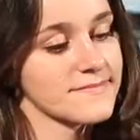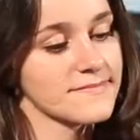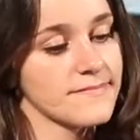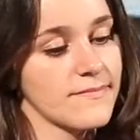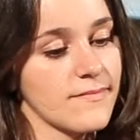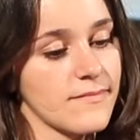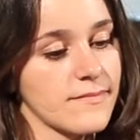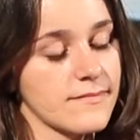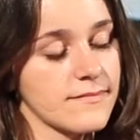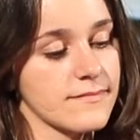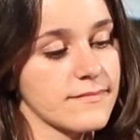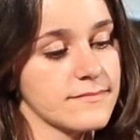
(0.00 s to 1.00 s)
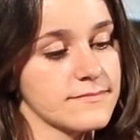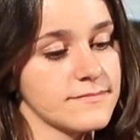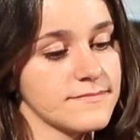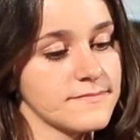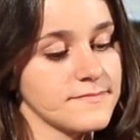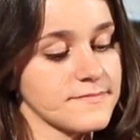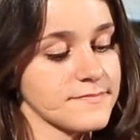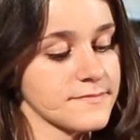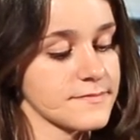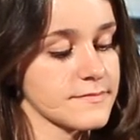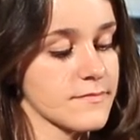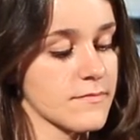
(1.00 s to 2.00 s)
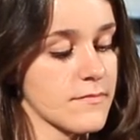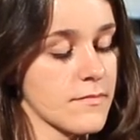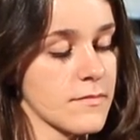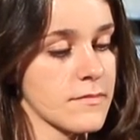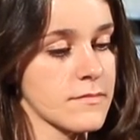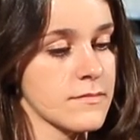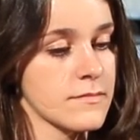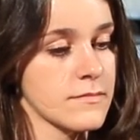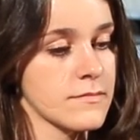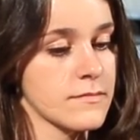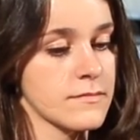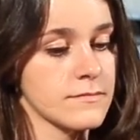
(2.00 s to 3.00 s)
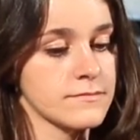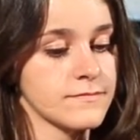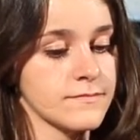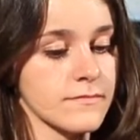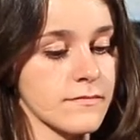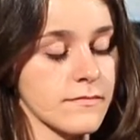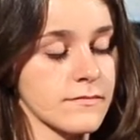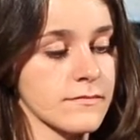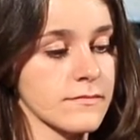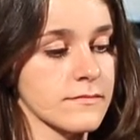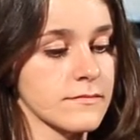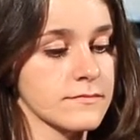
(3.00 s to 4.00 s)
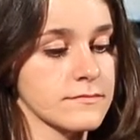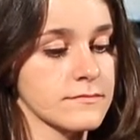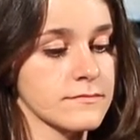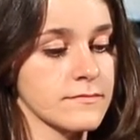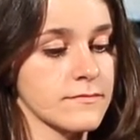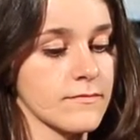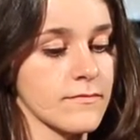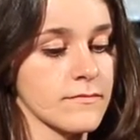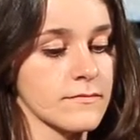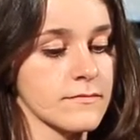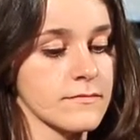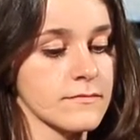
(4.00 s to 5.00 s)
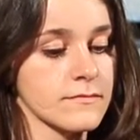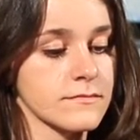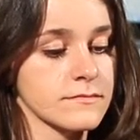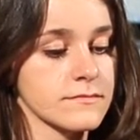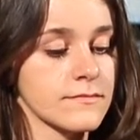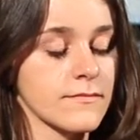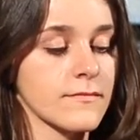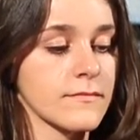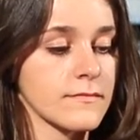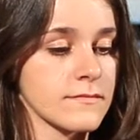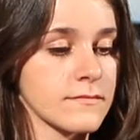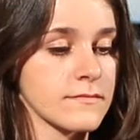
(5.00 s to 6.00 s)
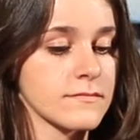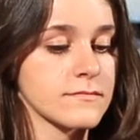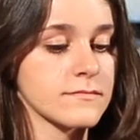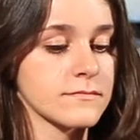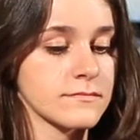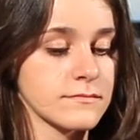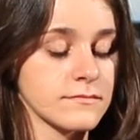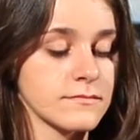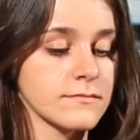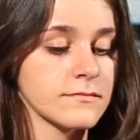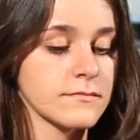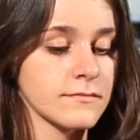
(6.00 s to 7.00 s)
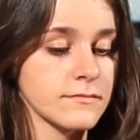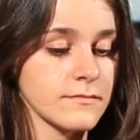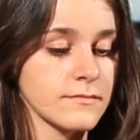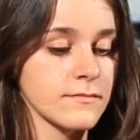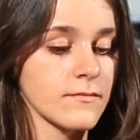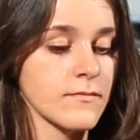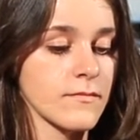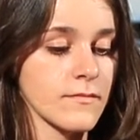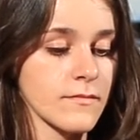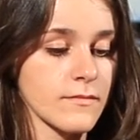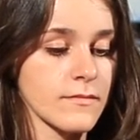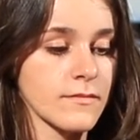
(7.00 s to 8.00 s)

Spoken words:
(not speaking)